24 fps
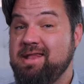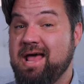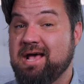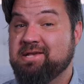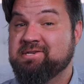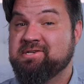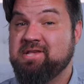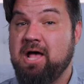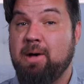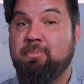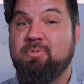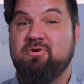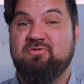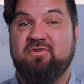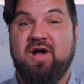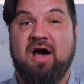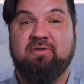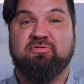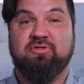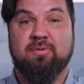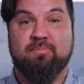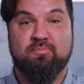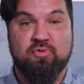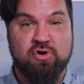Next up, we've
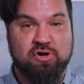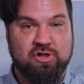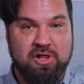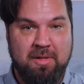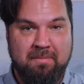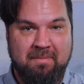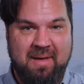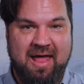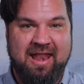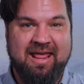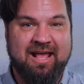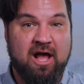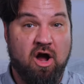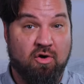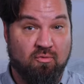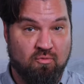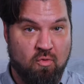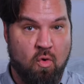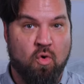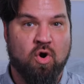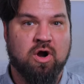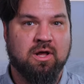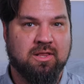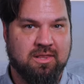got the Brooklyn Bedding
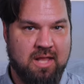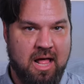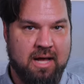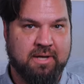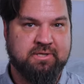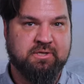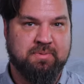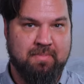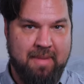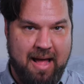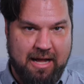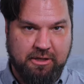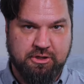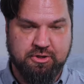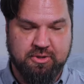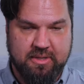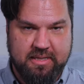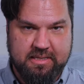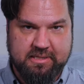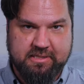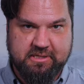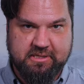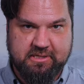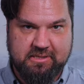Aurora Luxe
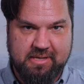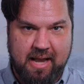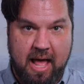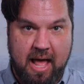mattress.